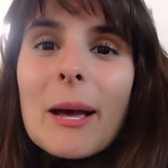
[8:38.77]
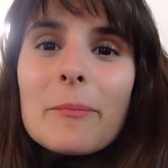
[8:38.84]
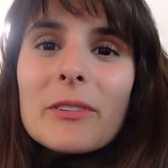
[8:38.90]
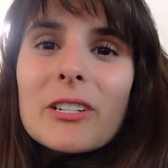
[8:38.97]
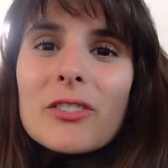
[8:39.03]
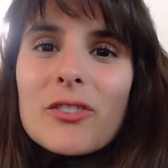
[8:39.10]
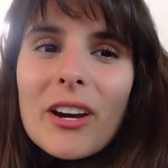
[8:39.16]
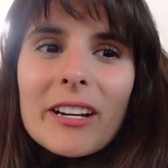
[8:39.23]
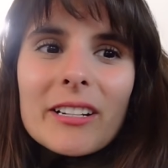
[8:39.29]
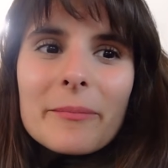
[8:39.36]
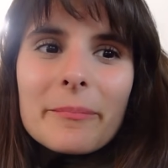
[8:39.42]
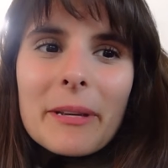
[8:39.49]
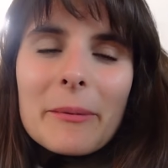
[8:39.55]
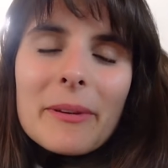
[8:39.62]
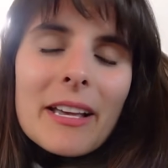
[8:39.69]
I'm gonna try to
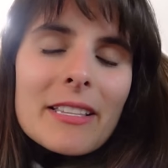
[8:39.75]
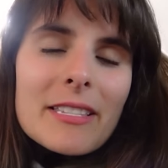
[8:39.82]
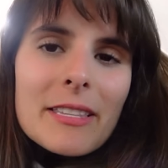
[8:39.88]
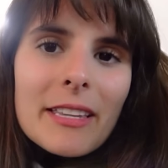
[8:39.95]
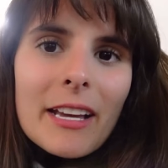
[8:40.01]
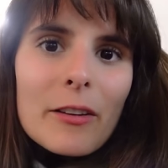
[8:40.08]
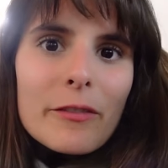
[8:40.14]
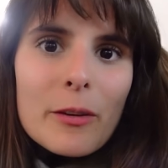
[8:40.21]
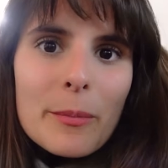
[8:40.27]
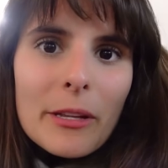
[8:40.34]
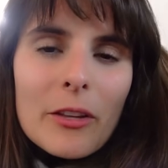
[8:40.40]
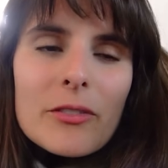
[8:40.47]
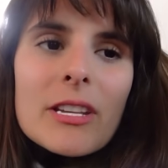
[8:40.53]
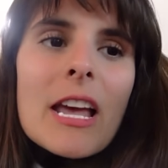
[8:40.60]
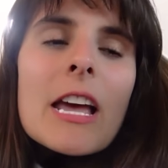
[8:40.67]
maybe get like a few
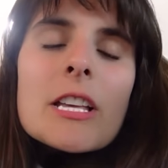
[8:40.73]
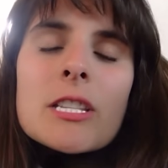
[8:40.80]
pillows,